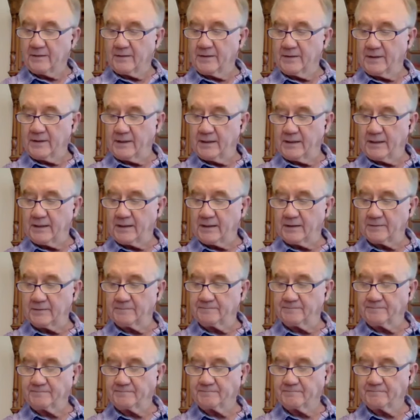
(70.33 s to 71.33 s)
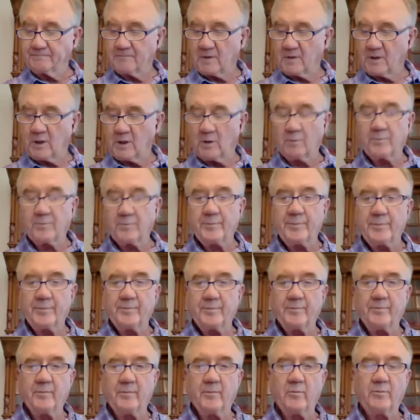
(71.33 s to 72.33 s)
The
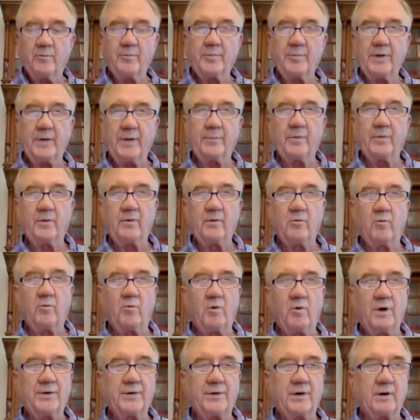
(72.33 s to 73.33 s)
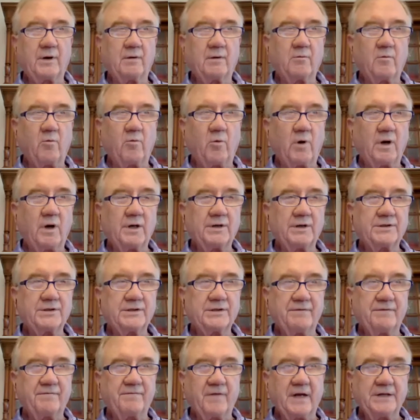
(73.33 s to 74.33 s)
people wonder, where
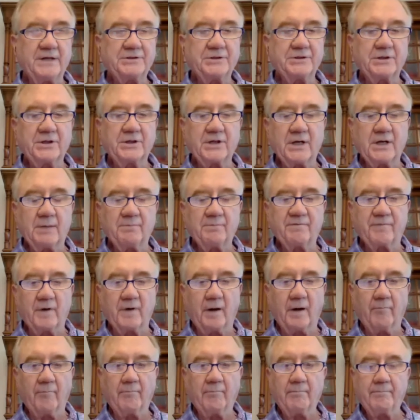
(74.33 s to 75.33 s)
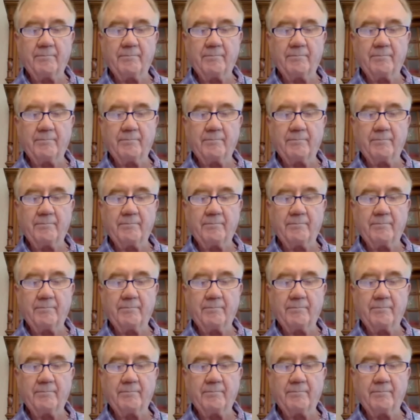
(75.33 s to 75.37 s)
does inflation come from?